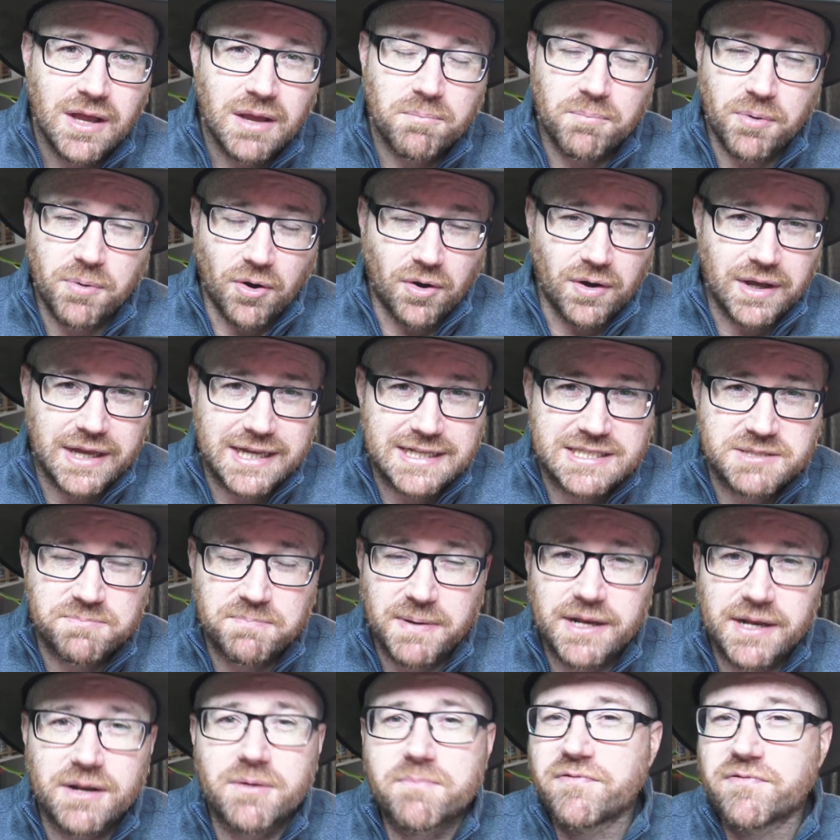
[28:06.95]
But it's
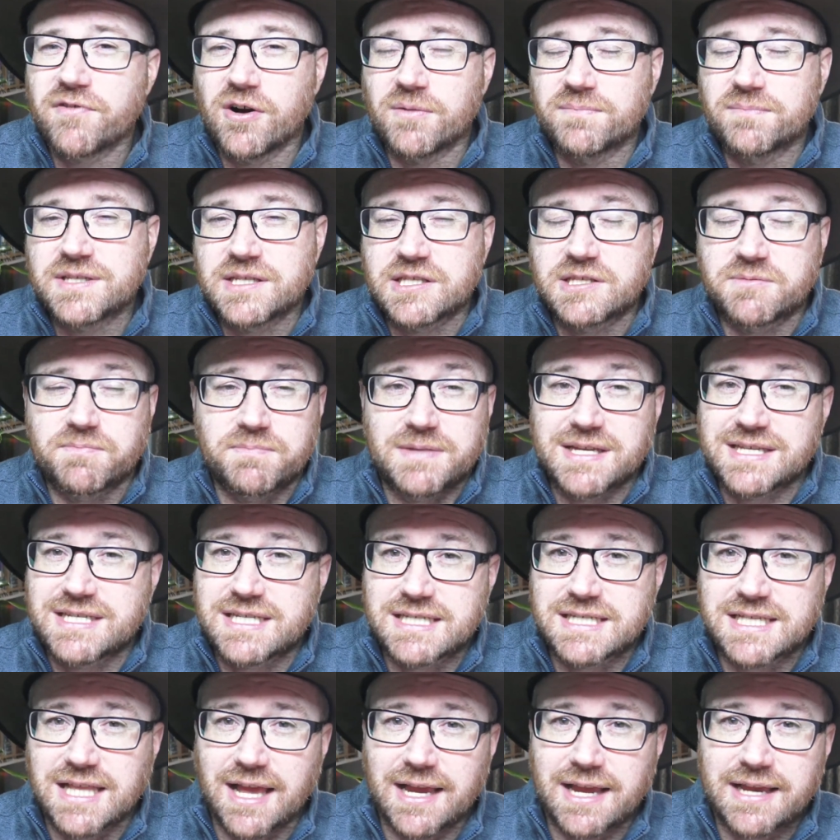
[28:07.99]
been abrupt. This
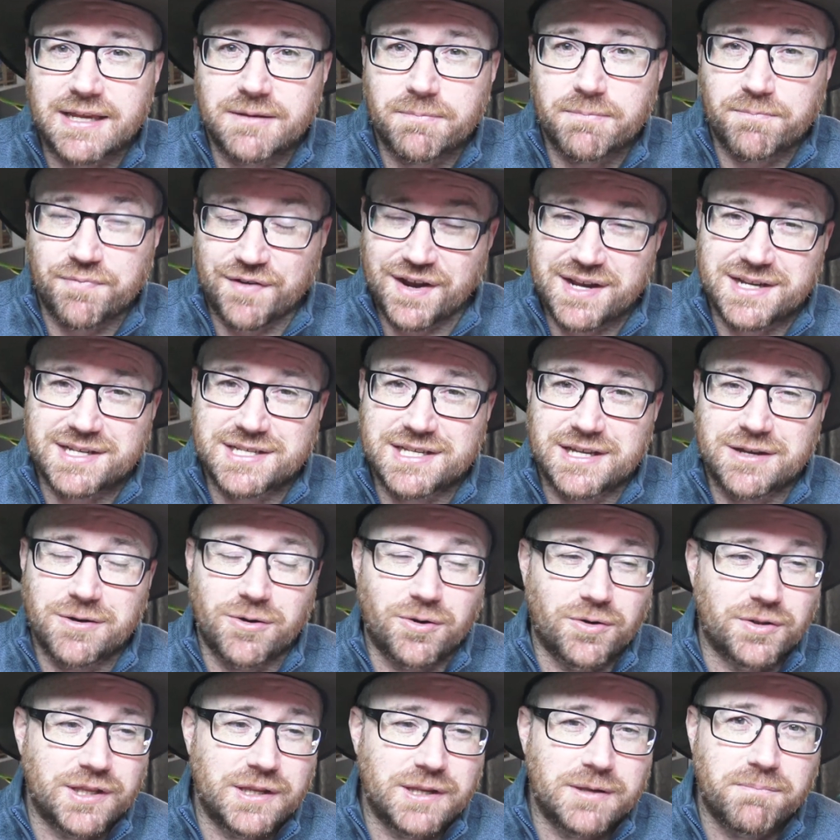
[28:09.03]
is like Brexit
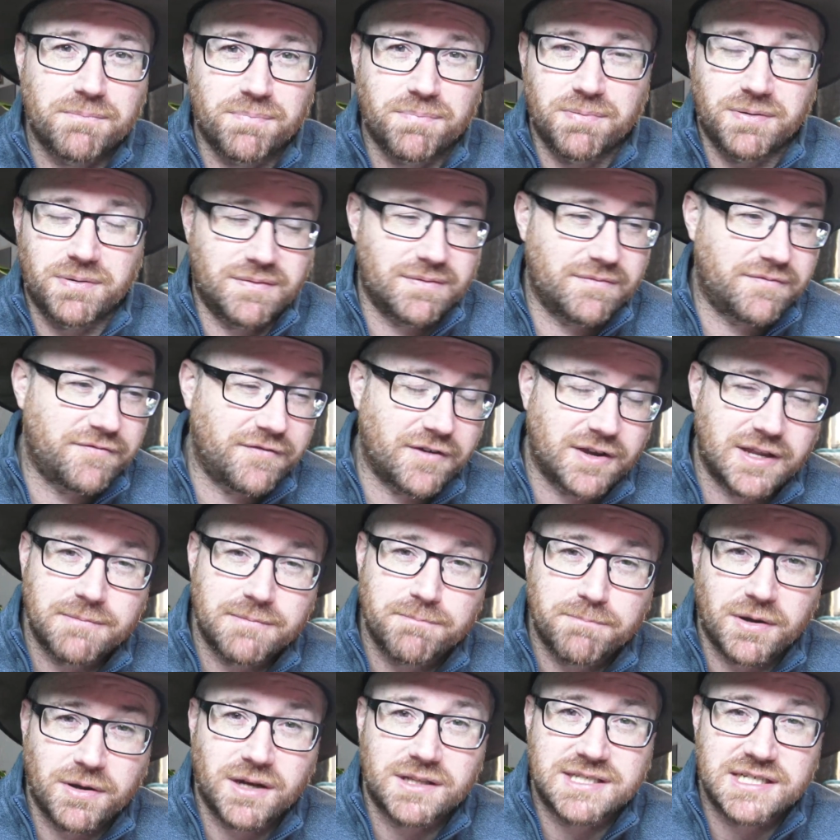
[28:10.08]
or the fucking
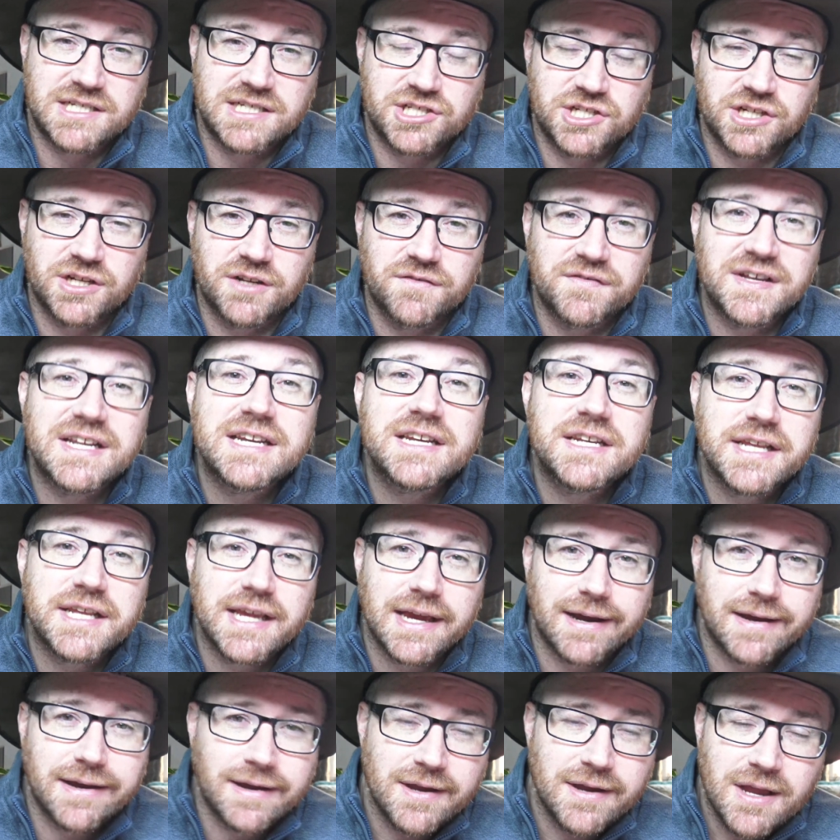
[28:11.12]
partition of
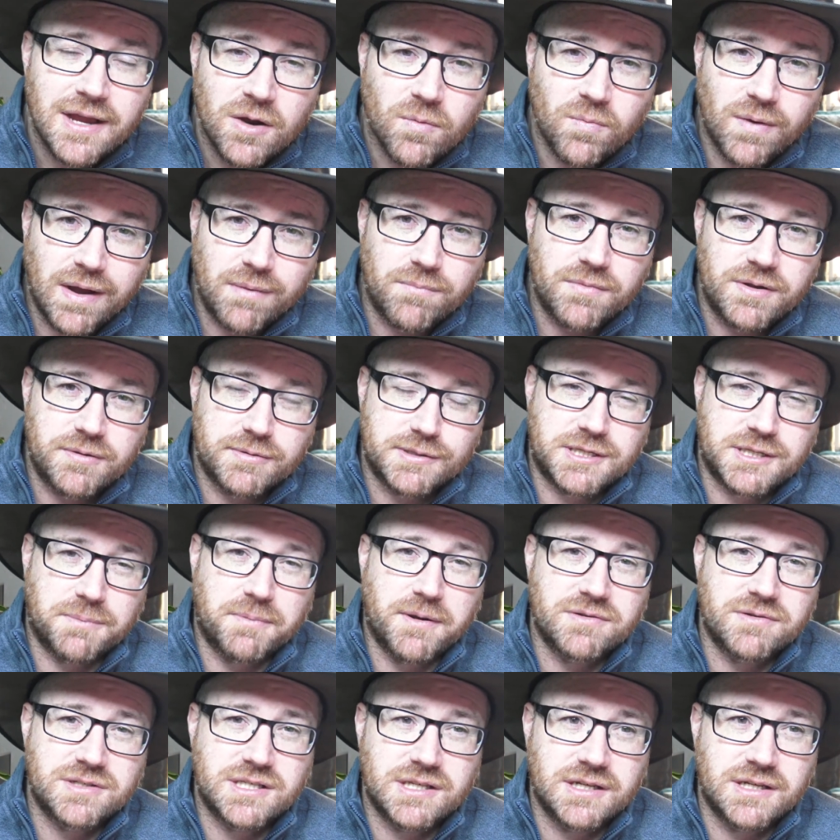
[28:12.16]
India, when we were
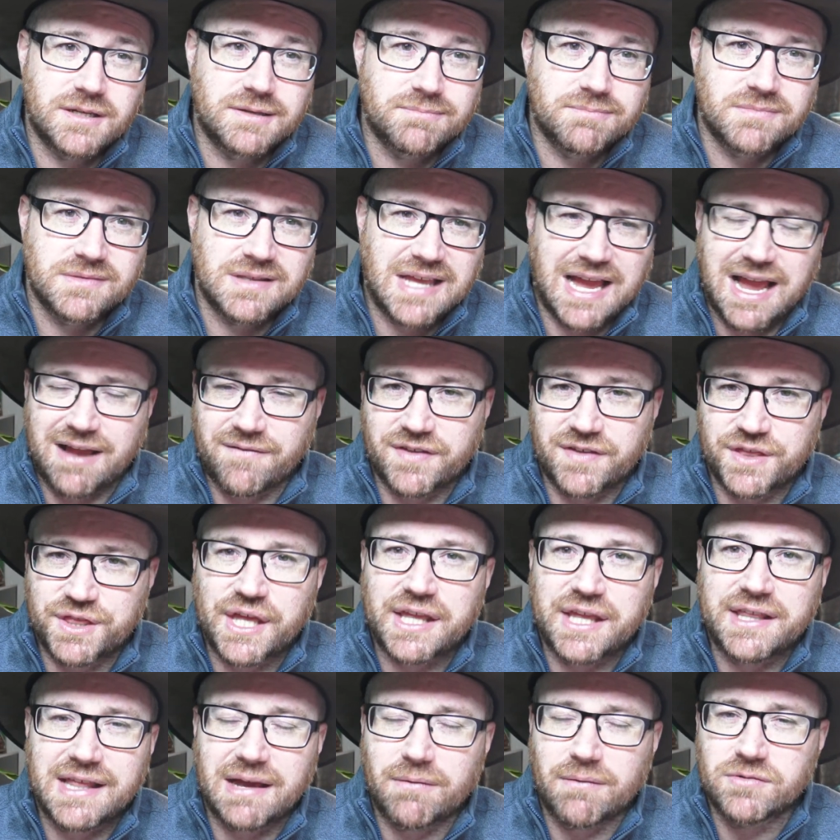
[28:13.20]
supposed to have a
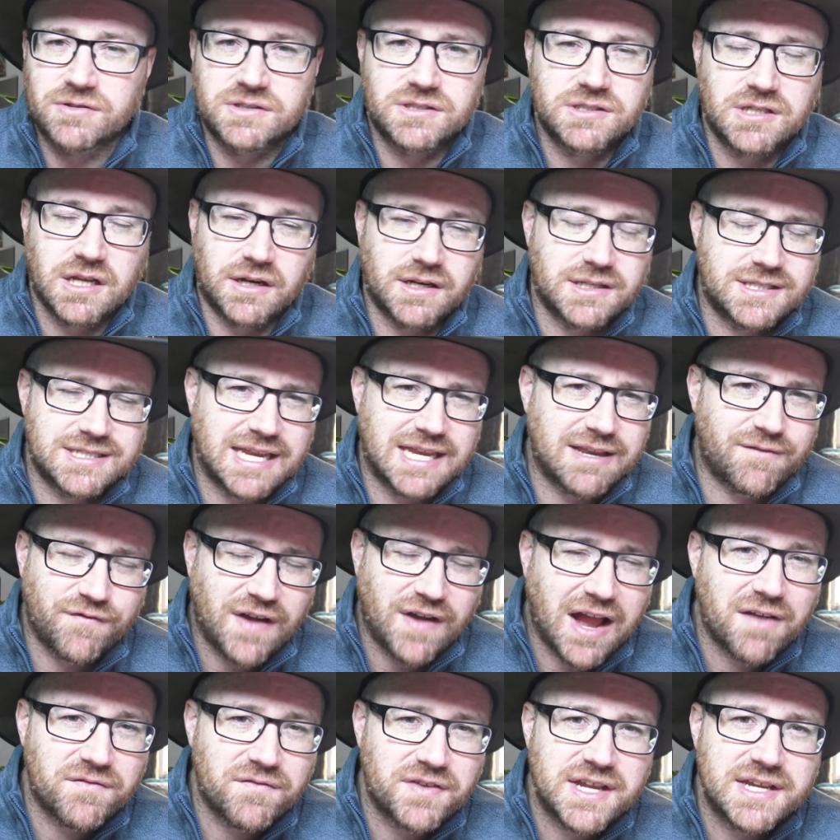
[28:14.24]
thing that was going to take
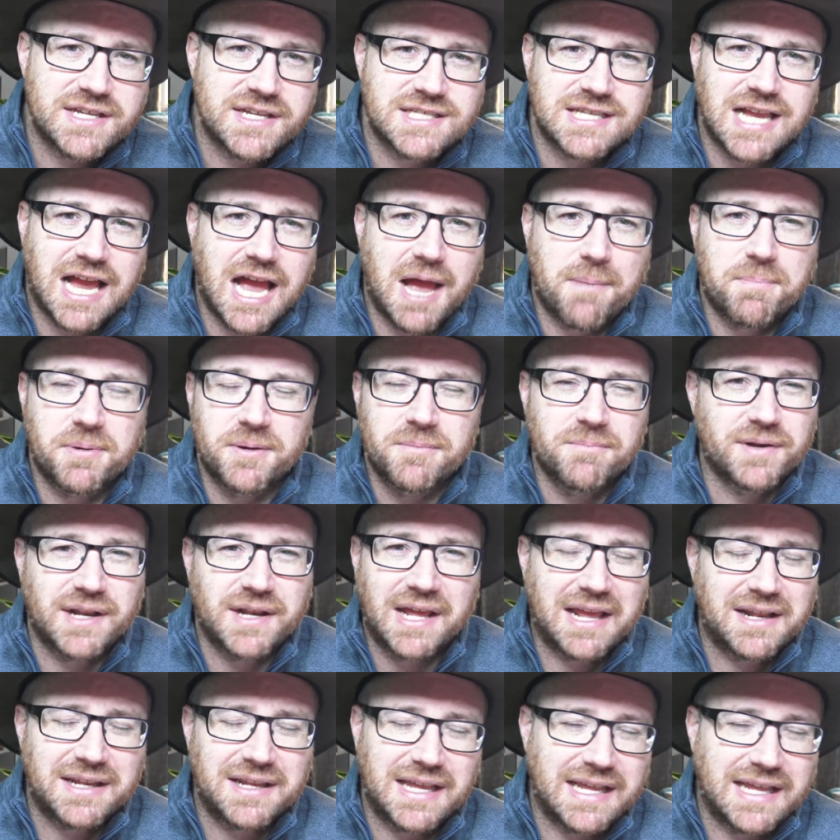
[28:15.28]
5 years to happen, but
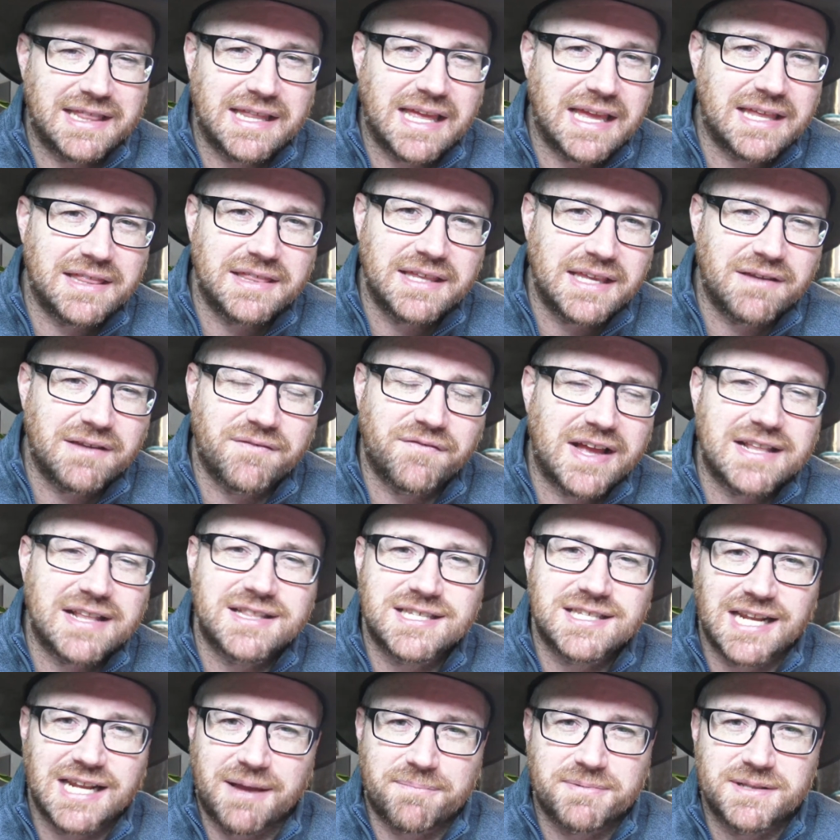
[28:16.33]
in the event
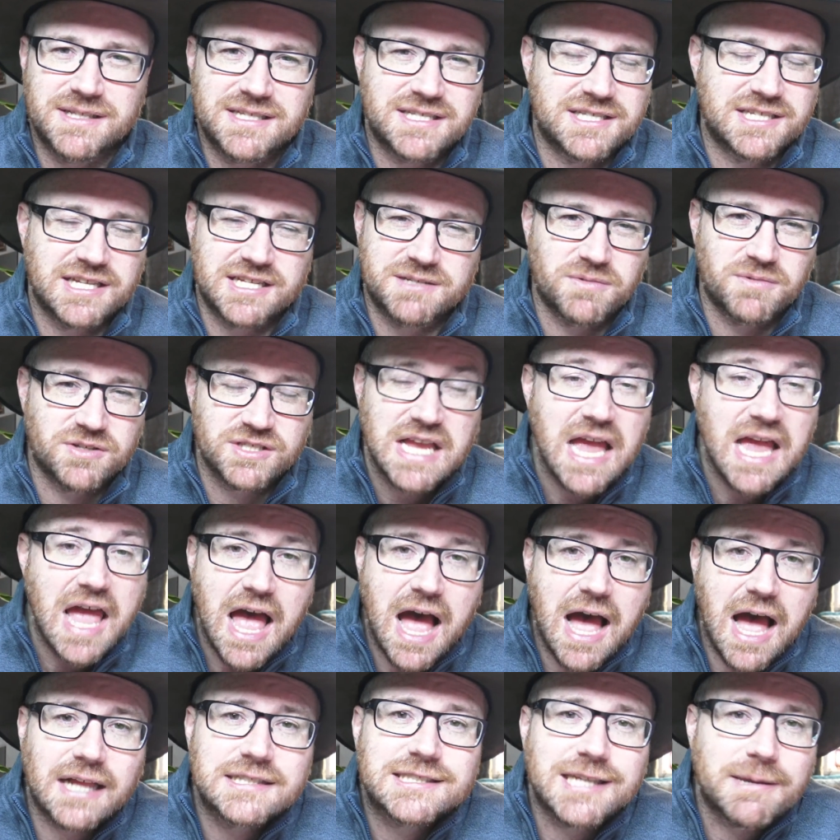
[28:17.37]
it happened in 6 months,
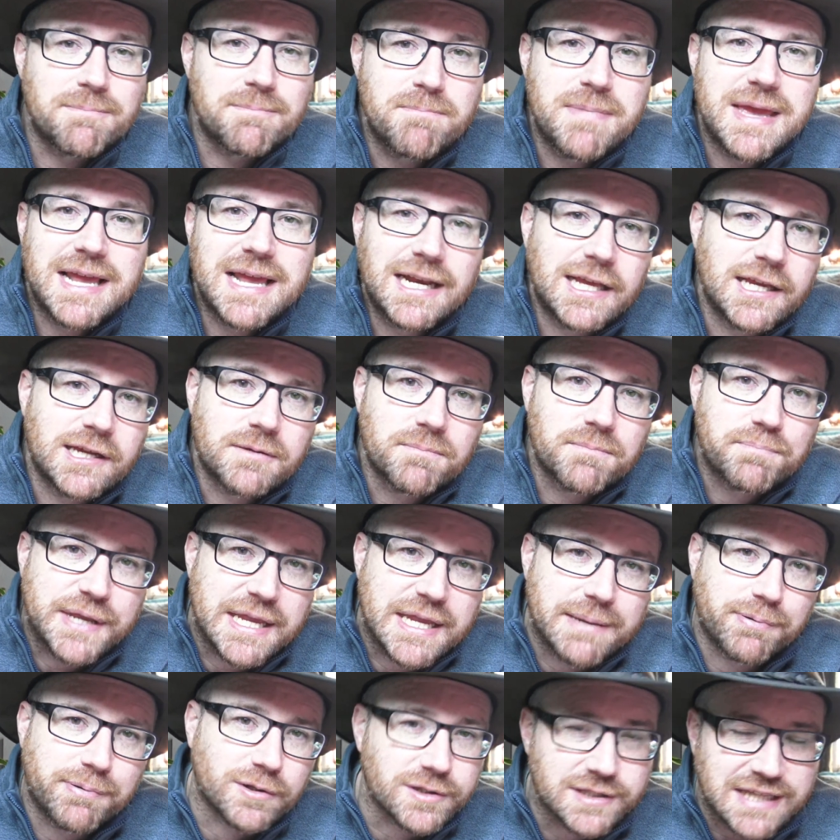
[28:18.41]
and 1 million
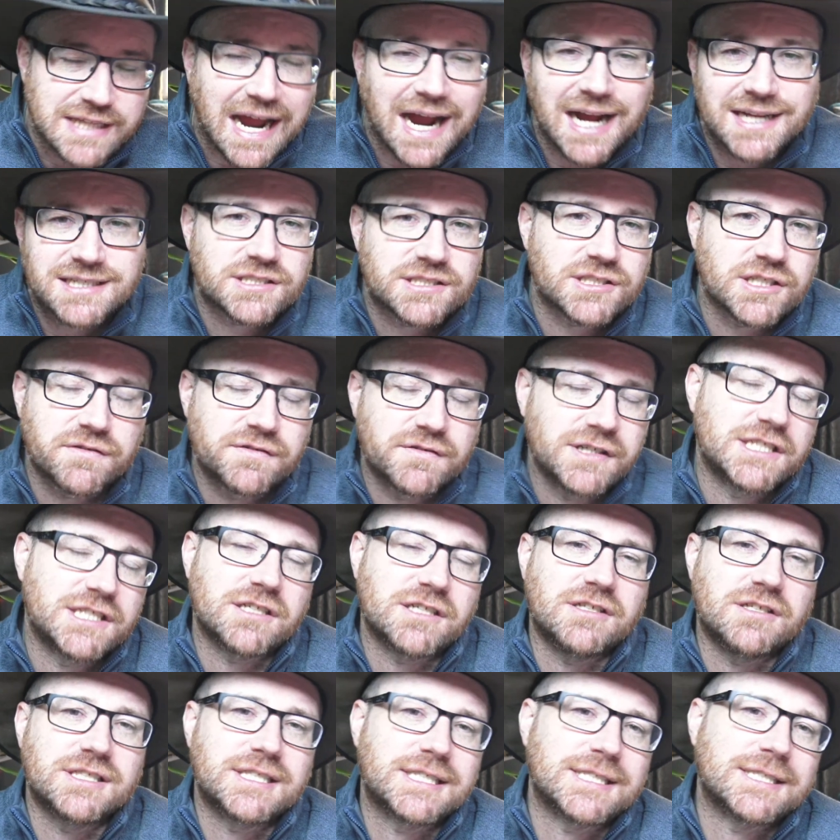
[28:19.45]
people died as a
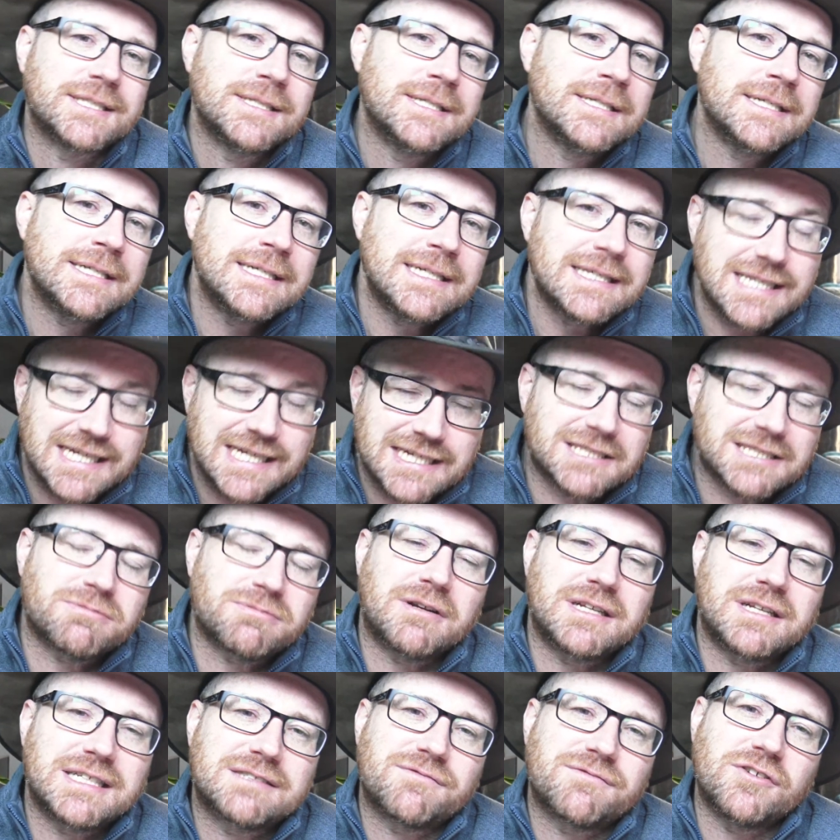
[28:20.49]
result. That's what
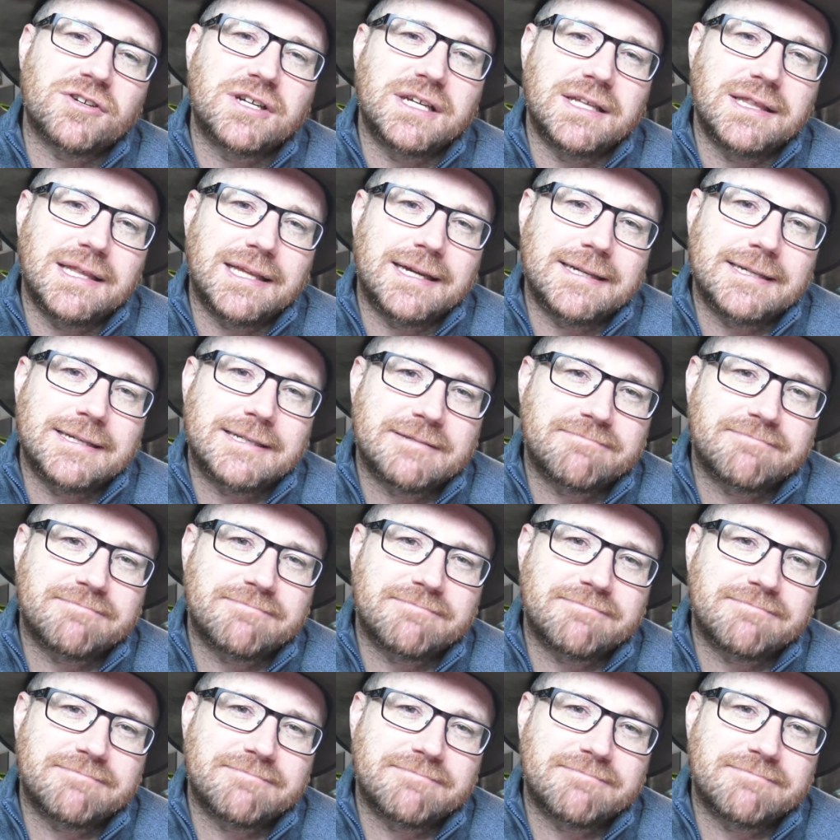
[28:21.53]
it's fucking like.